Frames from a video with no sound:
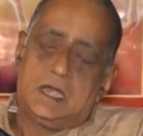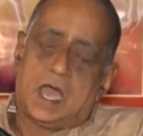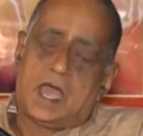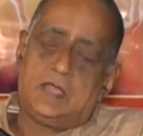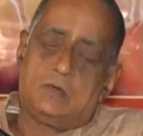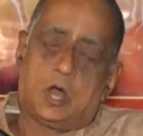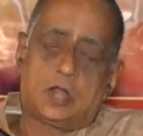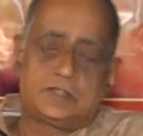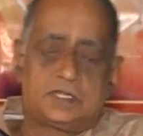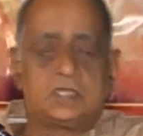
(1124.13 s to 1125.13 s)
I
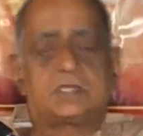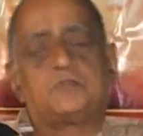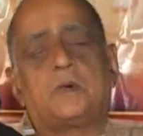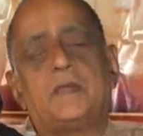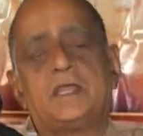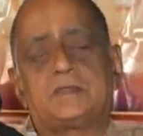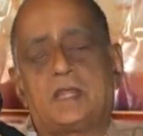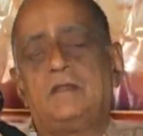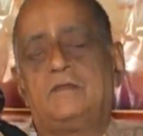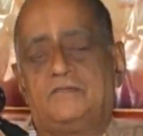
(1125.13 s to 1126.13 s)
want this for
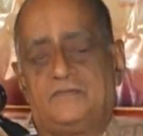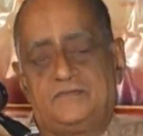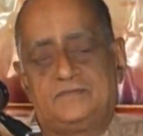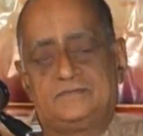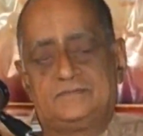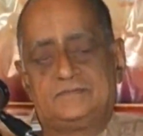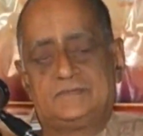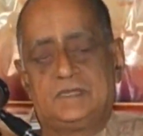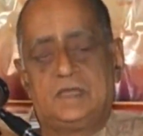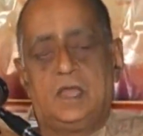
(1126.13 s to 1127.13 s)
myself.
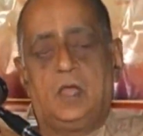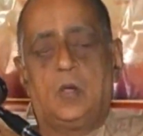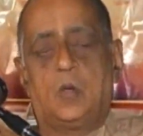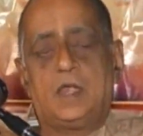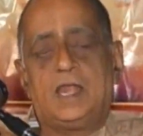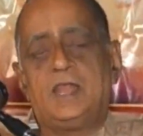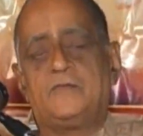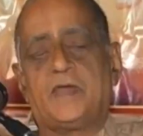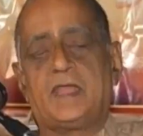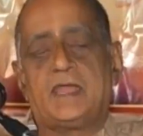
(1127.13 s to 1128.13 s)
Only
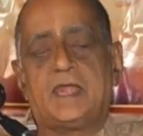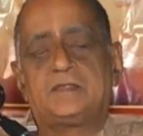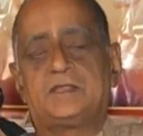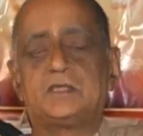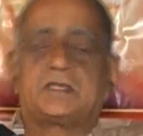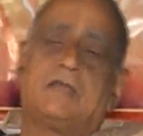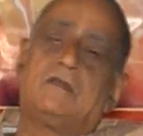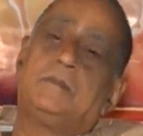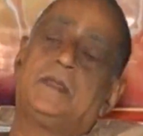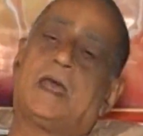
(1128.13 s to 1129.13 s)
if I get this, I
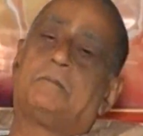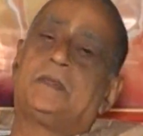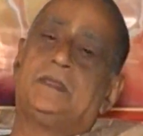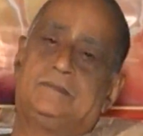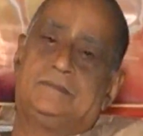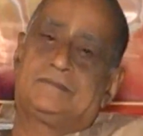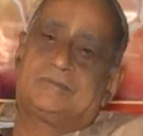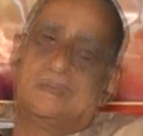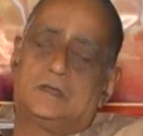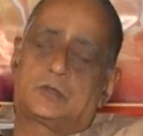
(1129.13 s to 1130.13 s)
will be happy.
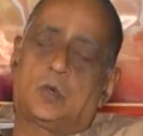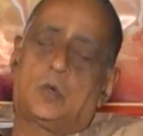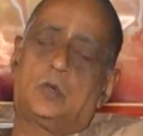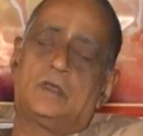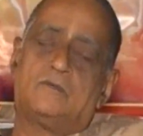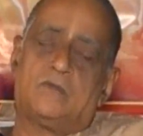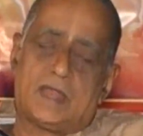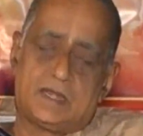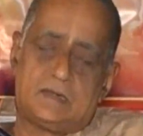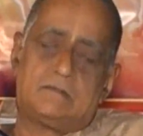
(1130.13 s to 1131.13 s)
So
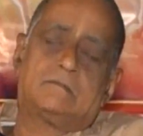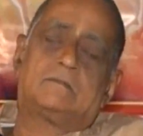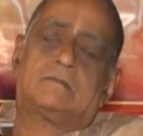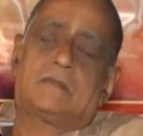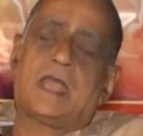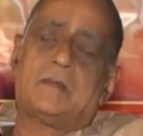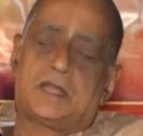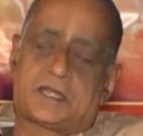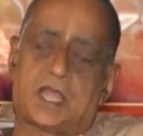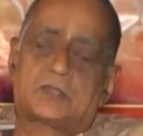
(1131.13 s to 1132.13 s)
when I am
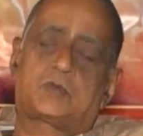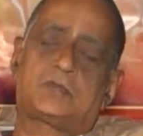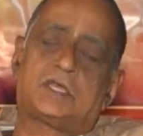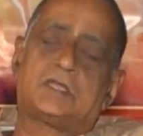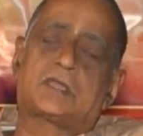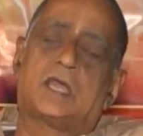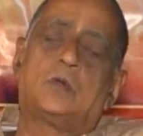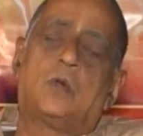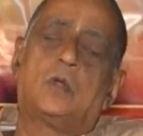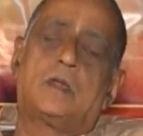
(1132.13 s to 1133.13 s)
attached to things, I
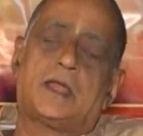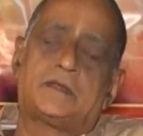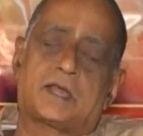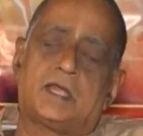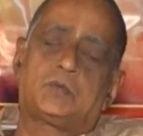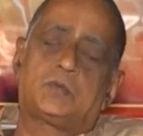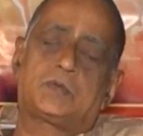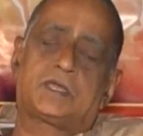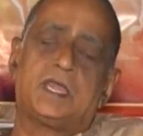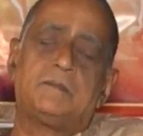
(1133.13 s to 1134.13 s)
try to
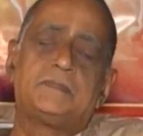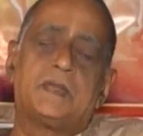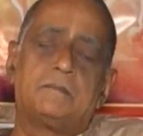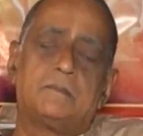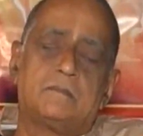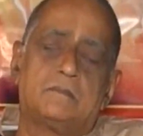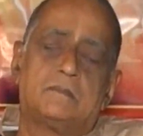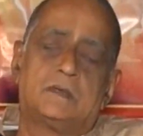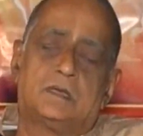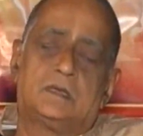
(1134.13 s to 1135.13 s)
keep them
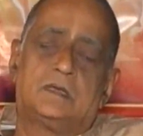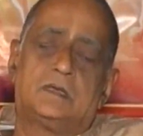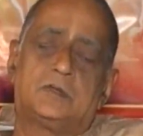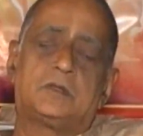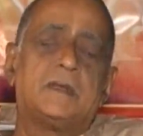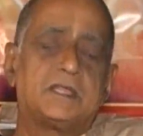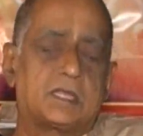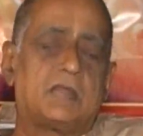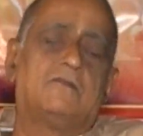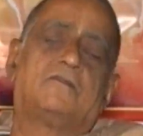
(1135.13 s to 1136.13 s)
to
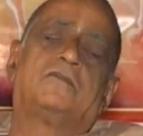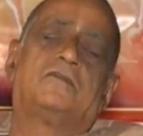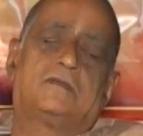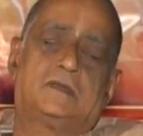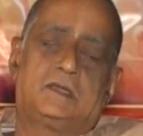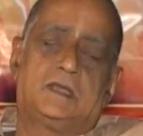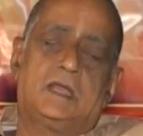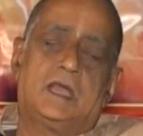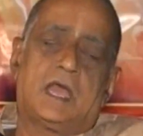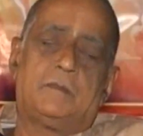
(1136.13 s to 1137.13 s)
myself.
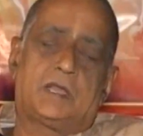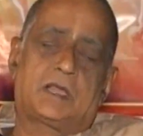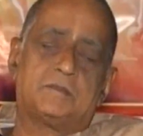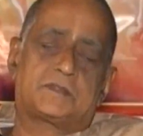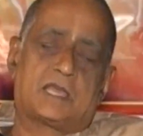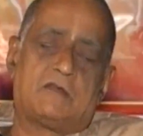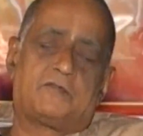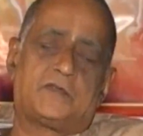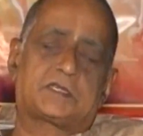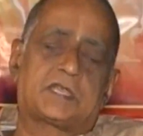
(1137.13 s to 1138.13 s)
I become
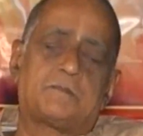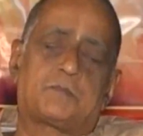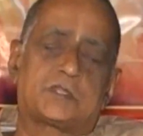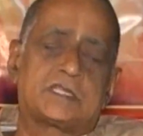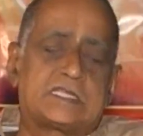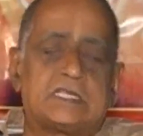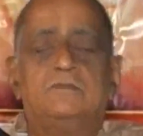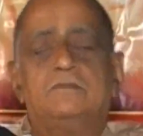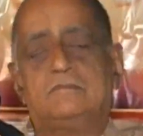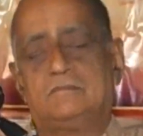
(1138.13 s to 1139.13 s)
selfish and possessive.